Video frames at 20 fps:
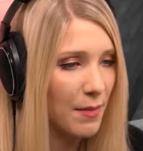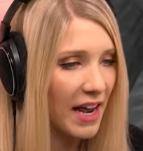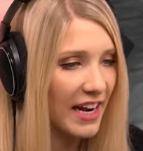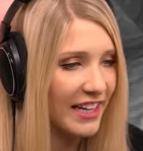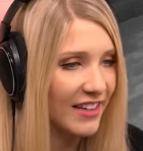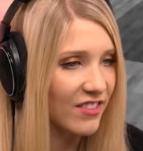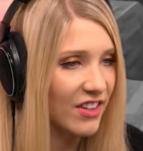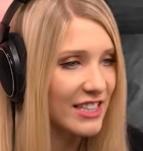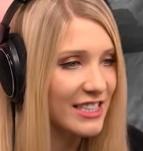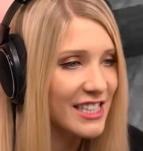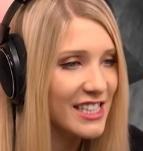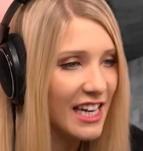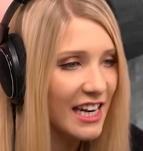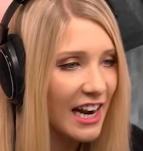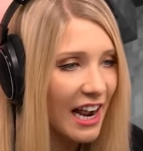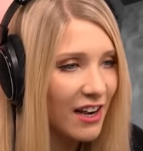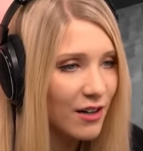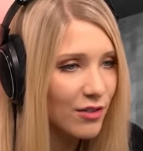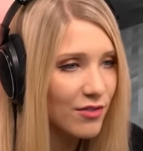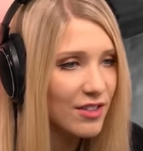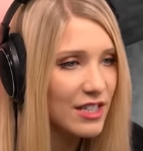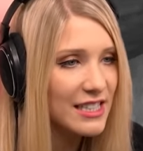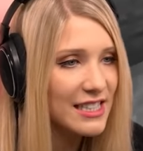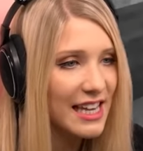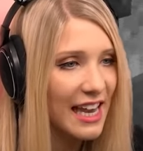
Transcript: Maddie, let's get out of this